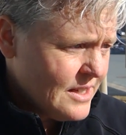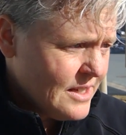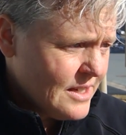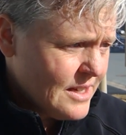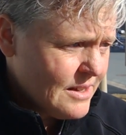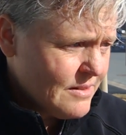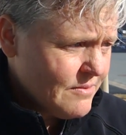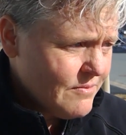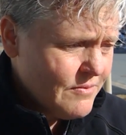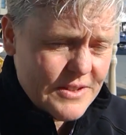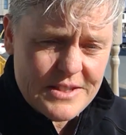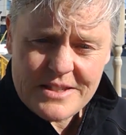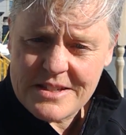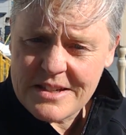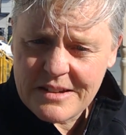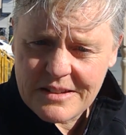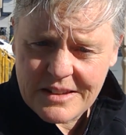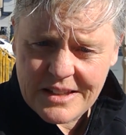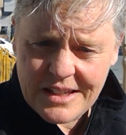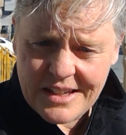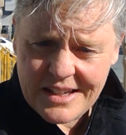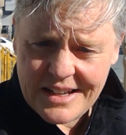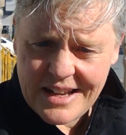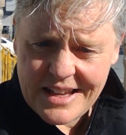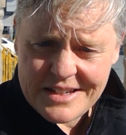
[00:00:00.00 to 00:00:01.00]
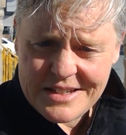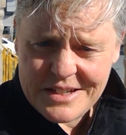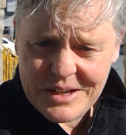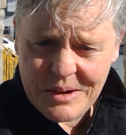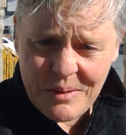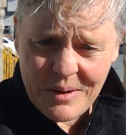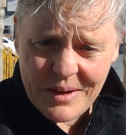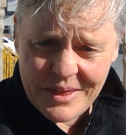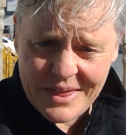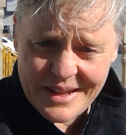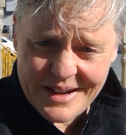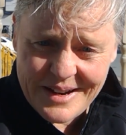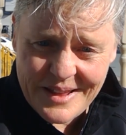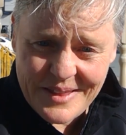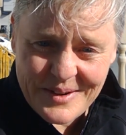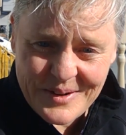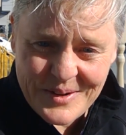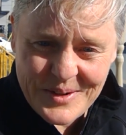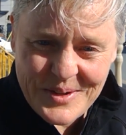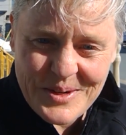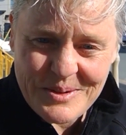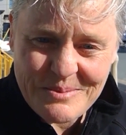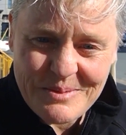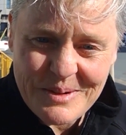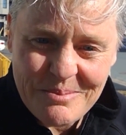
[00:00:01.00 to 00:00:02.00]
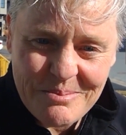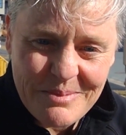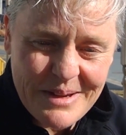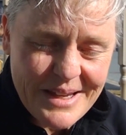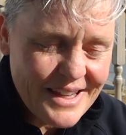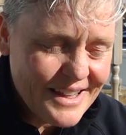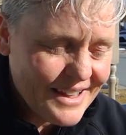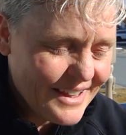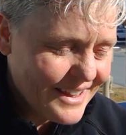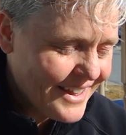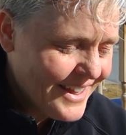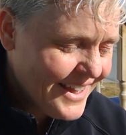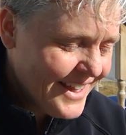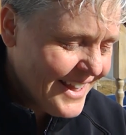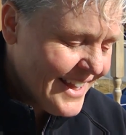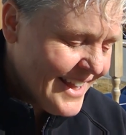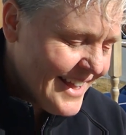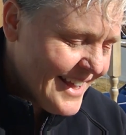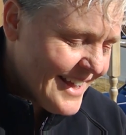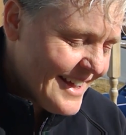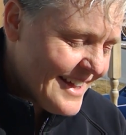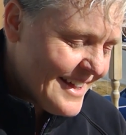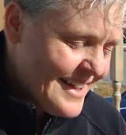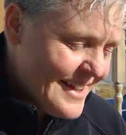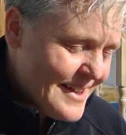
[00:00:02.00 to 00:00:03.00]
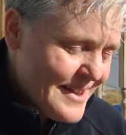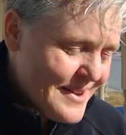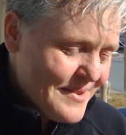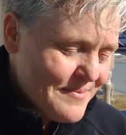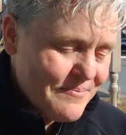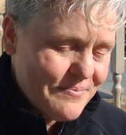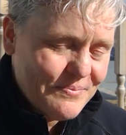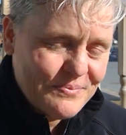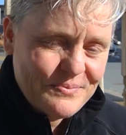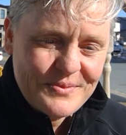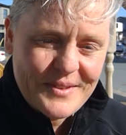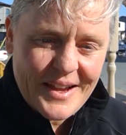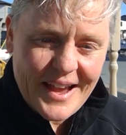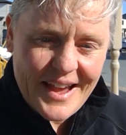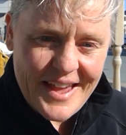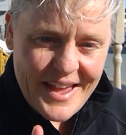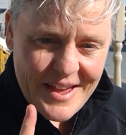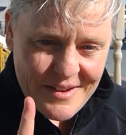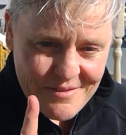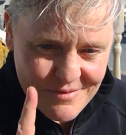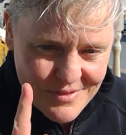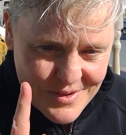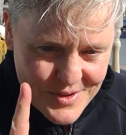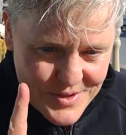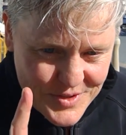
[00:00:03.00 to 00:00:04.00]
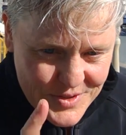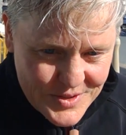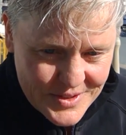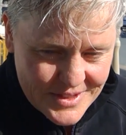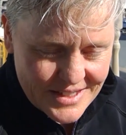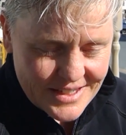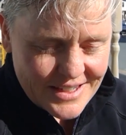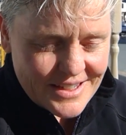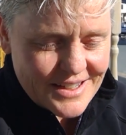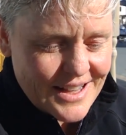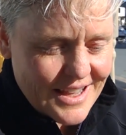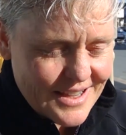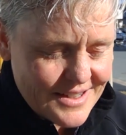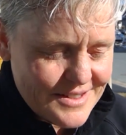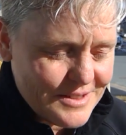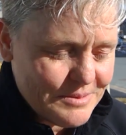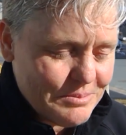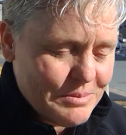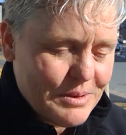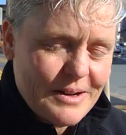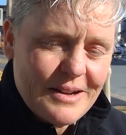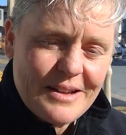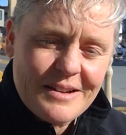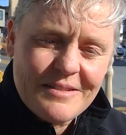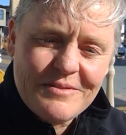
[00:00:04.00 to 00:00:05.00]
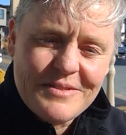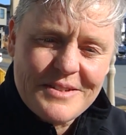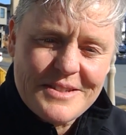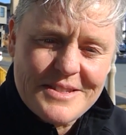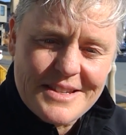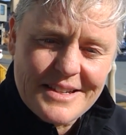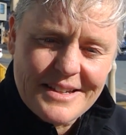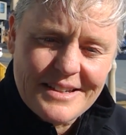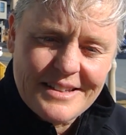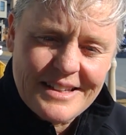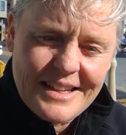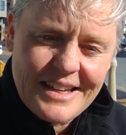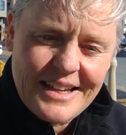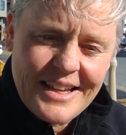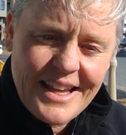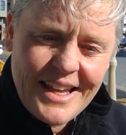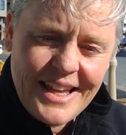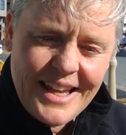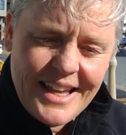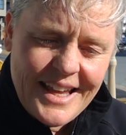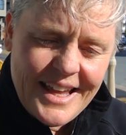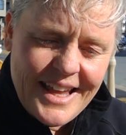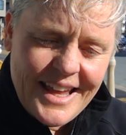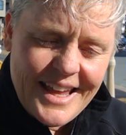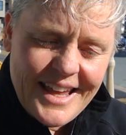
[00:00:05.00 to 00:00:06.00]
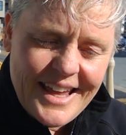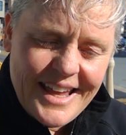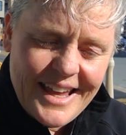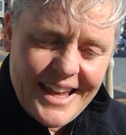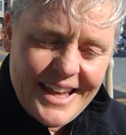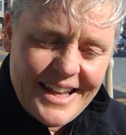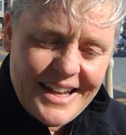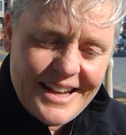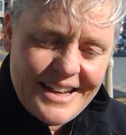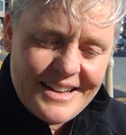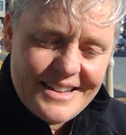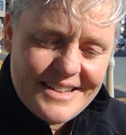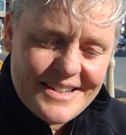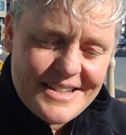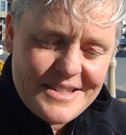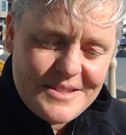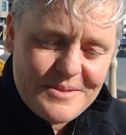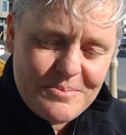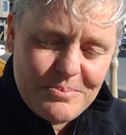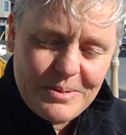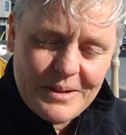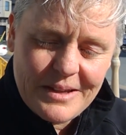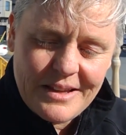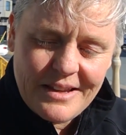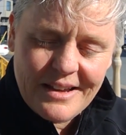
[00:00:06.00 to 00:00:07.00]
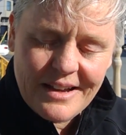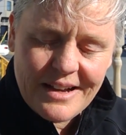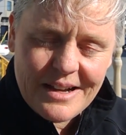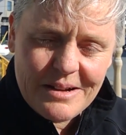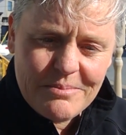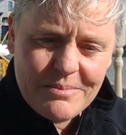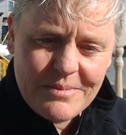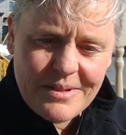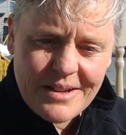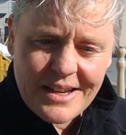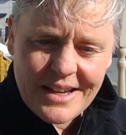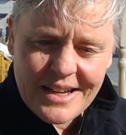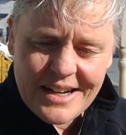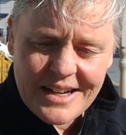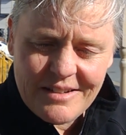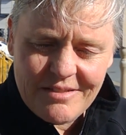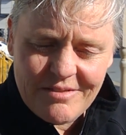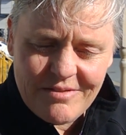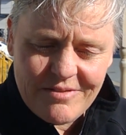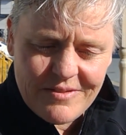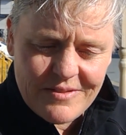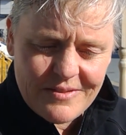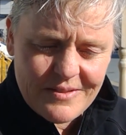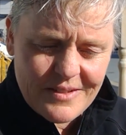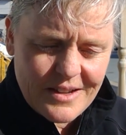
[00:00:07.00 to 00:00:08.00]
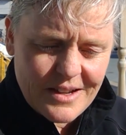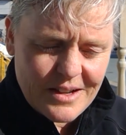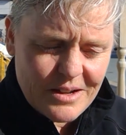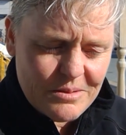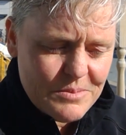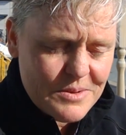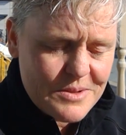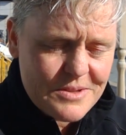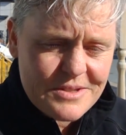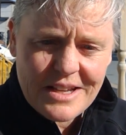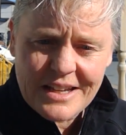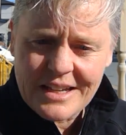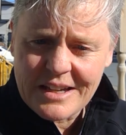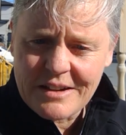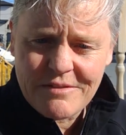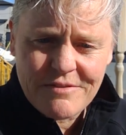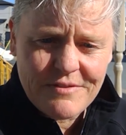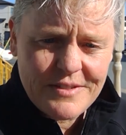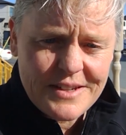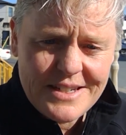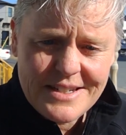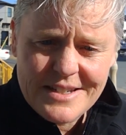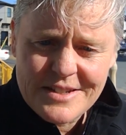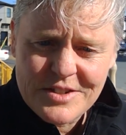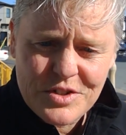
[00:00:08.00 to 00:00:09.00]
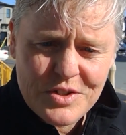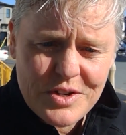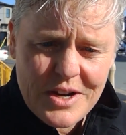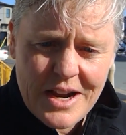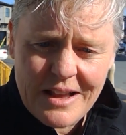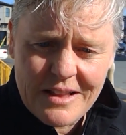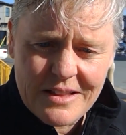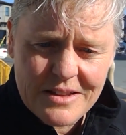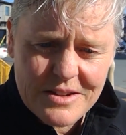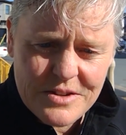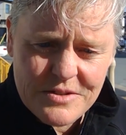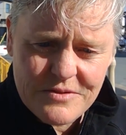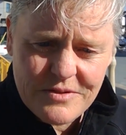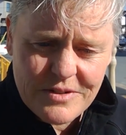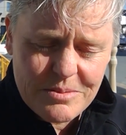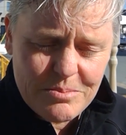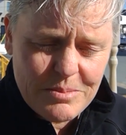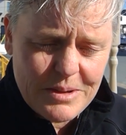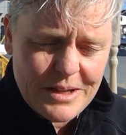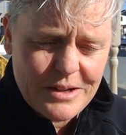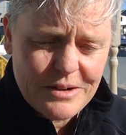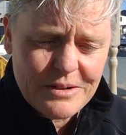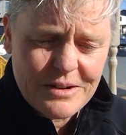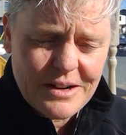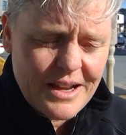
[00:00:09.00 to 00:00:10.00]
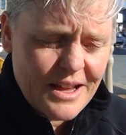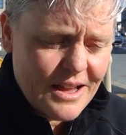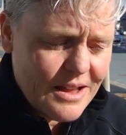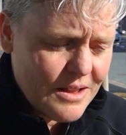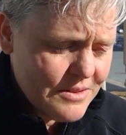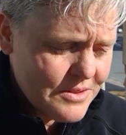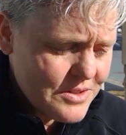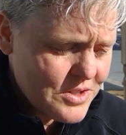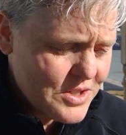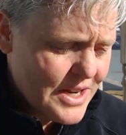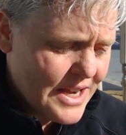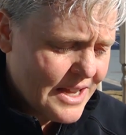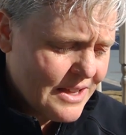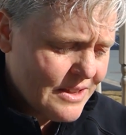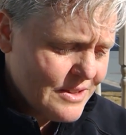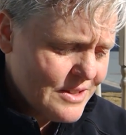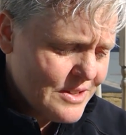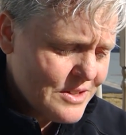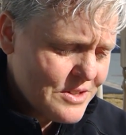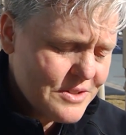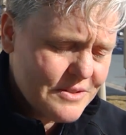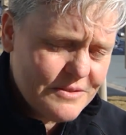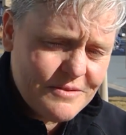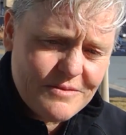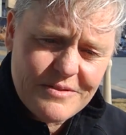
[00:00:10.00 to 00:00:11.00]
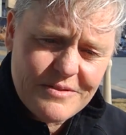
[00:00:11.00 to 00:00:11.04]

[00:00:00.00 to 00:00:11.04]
physically connecting with another human being. I have virtually connected, but not physically. And it's become kind of almost like a fitness challenge for me, or a health challenge of